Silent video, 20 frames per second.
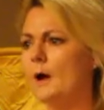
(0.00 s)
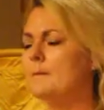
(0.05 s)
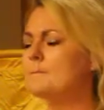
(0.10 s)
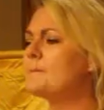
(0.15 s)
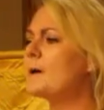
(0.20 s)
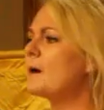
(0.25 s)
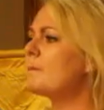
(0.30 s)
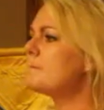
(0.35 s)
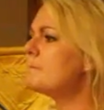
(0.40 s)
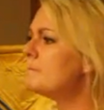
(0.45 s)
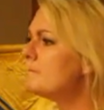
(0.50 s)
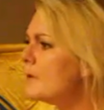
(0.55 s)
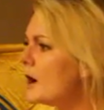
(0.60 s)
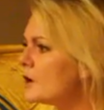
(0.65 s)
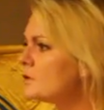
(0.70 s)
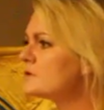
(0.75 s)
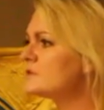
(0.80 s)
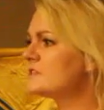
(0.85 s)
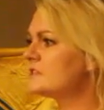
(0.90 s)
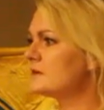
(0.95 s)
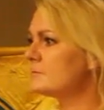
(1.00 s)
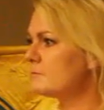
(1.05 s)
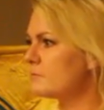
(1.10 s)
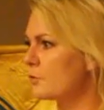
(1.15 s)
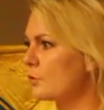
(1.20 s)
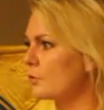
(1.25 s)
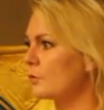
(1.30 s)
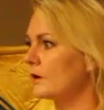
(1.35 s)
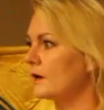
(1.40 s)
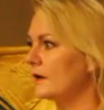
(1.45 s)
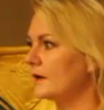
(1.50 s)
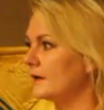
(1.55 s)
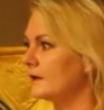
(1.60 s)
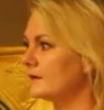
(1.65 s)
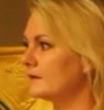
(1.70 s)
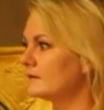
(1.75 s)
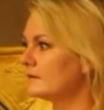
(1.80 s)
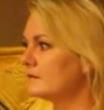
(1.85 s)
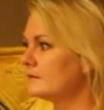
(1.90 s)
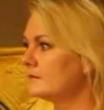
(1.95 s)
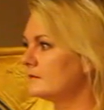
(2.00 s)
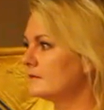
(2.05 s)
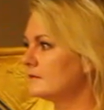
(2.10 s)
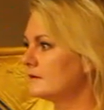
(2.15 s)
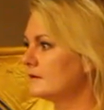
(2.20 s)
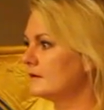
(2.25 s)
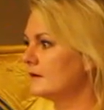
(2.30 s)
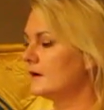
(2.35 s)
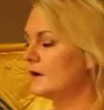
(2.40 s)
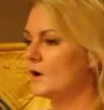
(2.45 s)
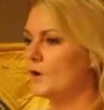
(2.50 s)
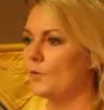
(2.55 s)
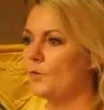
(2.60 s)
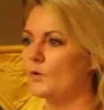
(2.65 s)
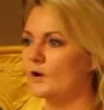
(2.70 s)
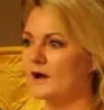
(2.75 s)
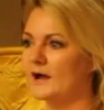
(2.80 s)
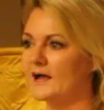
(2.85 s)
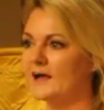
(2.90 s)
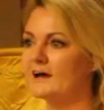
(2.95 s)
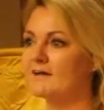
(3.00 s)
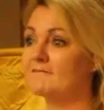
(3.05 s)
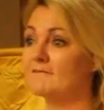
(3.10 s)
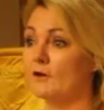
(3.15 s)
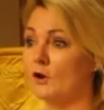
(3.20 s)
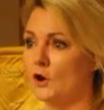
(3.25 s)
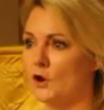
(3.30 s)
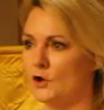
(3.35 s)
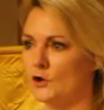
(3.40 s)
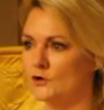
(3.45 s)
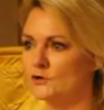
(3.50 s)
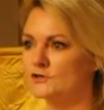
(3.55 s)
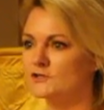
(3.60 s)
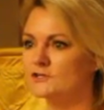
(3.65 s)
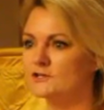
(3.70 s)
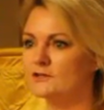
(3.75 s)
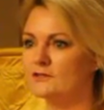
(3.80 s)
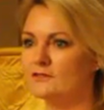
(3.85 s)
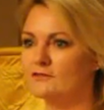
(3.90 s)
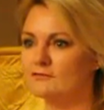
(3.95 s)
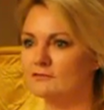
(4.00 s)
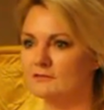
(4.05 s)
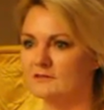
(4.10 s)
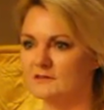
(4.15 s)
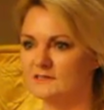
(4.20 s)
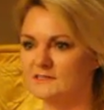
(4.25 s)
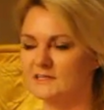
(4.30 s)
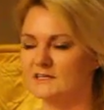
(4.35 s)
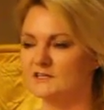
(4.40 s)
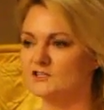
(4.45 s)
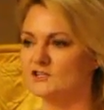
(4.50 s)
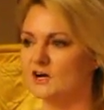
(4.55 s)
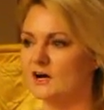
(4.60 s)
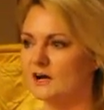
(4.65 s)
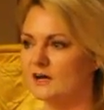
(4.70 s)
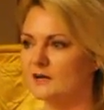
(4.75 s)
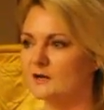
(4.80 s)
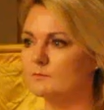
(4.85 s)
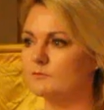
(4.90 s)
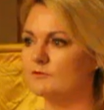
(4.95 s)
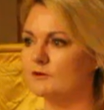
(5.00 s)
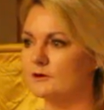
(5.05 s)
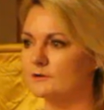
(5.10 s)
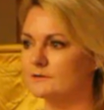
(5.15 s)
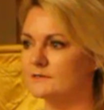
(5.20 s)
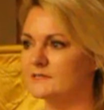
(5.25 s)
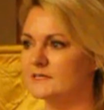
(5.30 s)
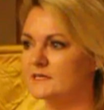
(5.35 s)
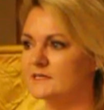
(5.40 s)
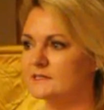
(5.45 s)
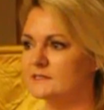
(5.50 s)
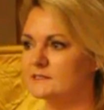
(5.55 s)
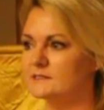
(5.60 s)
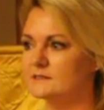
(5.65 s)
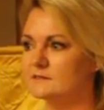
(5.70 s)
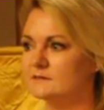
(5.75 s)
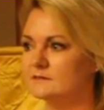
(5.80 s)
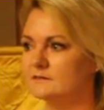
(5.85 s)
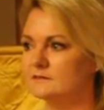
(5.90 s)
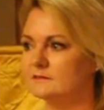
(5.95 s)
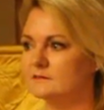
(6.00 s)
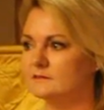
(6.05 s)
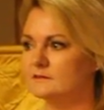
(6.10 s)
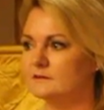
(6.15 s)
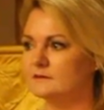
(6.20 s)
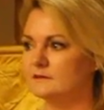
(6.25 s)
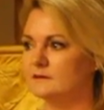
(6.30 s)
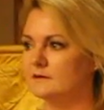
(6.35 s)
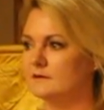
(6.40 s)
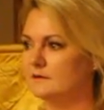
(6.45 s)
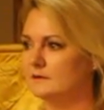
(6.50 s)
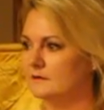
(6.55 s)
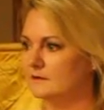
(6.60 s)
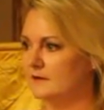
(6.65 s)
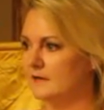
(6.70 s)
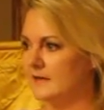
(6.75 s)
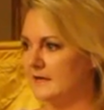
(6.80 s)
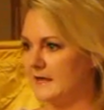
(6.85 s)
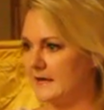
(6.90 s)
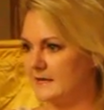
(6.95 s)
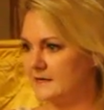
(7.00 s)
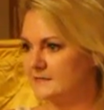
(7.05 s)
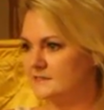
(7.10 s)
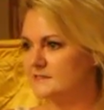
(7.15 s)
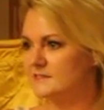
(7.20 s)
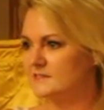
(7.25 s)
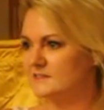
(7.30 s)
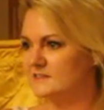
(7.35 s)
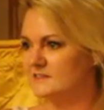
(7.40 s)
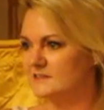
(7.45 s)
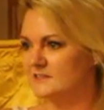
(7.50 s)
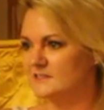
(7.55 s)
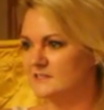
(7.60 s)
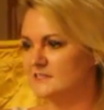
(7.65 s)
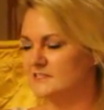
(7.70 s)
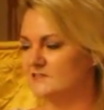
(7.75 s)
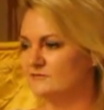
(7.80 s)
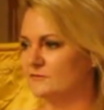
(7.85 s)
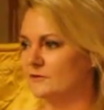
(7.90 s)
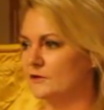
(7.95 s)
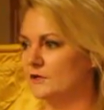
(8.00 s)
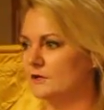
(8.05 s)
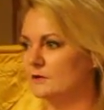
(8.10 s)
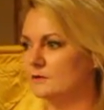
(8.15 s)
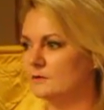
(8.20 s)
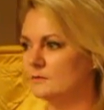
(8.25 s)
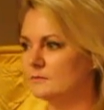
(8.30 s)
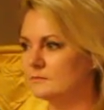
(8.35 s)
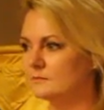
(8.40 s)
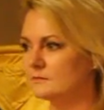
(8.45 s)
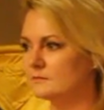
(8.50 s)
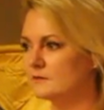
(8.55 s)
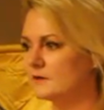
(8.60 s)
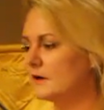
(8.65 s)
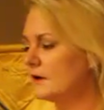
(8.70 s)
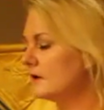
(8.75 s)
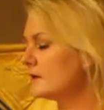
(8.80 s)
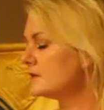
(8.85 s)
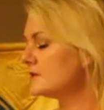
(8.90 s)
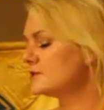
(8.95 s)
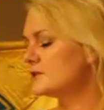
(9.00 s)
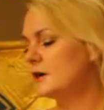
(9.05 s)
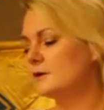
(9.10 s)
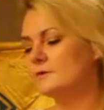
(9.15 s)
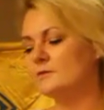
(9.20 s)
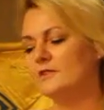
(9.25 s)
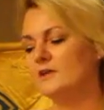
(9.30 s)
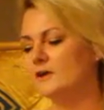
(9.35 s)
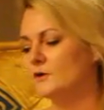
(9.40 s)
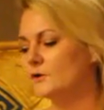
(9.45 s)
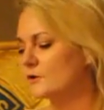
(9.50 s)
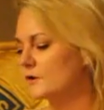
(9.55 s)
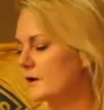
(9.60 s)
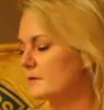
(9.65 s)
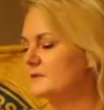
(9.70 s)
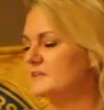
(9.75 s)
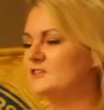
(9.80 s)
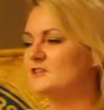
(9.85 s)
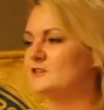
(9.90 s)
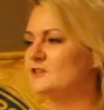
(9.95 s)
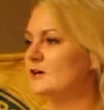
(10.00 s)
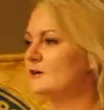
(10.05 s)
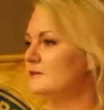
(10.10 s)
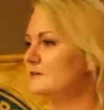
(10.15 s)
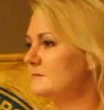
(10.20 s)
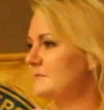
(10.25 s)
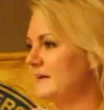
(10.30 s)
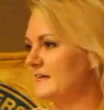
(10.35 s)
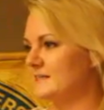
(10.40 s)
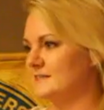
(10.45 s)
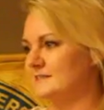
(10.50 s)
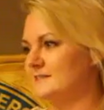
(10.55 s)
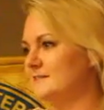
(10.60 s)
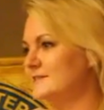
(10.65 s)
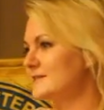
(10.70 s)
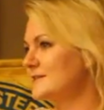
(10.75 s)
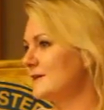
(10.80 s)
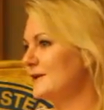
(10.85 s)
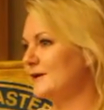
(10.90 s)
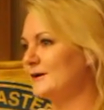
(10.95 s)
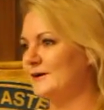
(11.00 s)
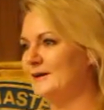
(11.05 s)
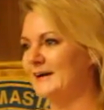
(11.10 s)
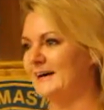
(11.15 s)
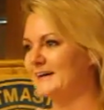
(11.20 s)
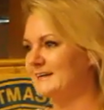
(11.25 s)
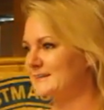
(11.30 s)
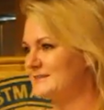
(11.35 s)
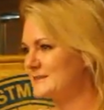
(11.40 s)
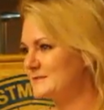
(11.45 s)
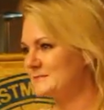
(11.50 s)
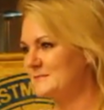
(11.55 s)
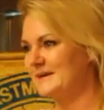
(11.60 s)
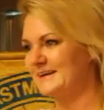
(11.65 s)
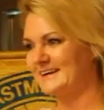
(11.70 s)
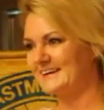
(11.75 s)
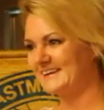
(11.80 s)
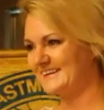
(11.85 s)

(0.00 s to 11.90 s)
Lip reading: But most importantly, what I have learned through this entire process, guests, this is for you. Don't think you're coming to Toastmasters to learn how to speak.